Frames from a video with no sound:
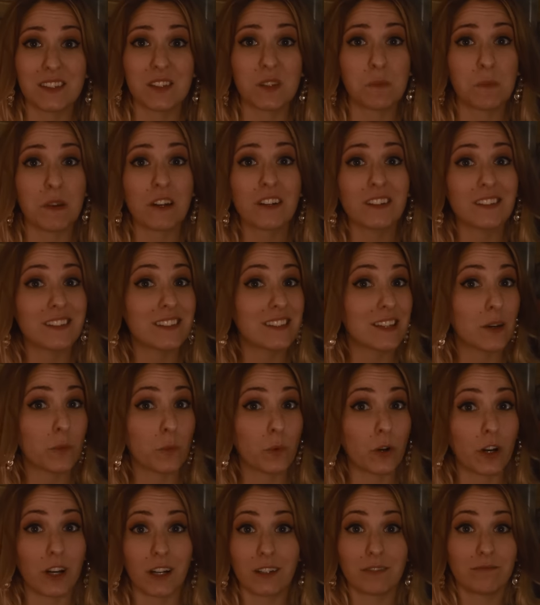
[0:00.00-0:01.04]
the spirits
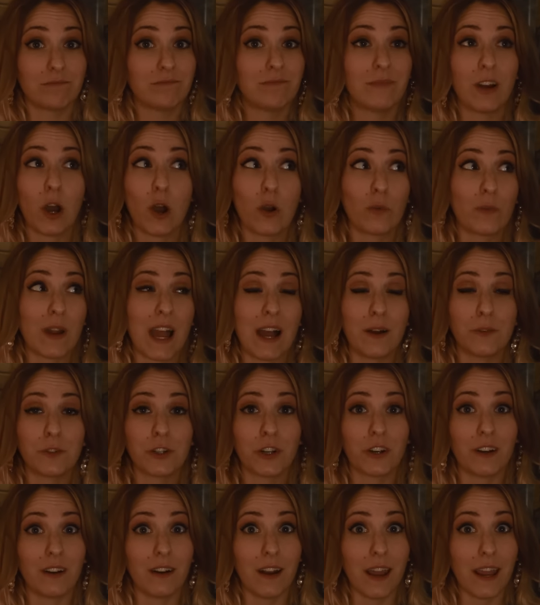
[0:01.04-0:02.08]
that were around
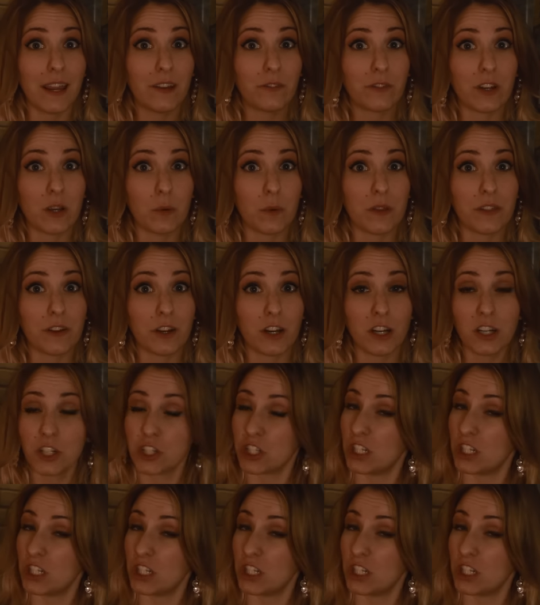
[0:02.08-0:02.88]
her and angry with her,